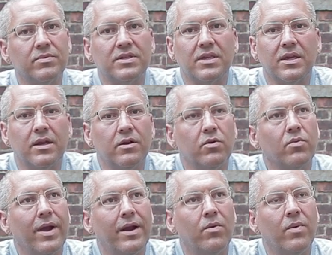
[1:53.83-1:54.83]
I was the kid who
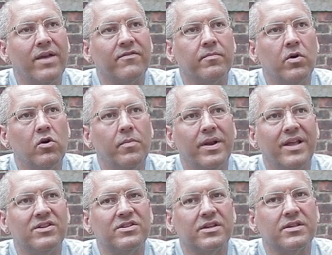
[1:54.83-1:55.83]
ran away from home at
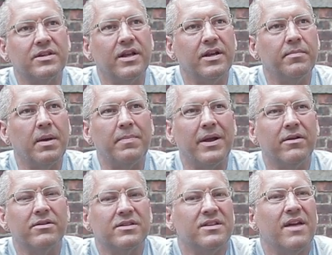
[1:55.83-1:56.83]
age 16 and my
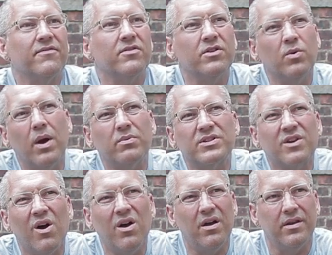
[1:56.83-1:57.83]
parents never knew I was
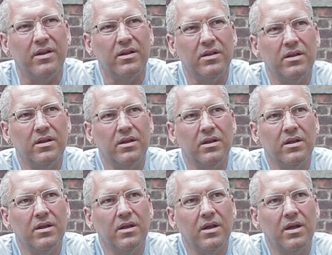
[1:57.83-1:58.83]
gone.
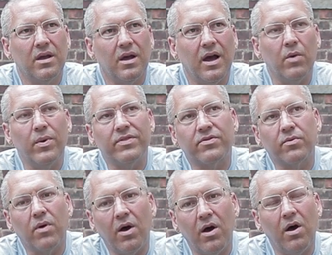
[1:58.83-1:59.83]
I went
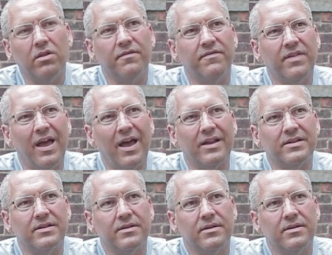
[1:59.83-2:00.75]
through all of that.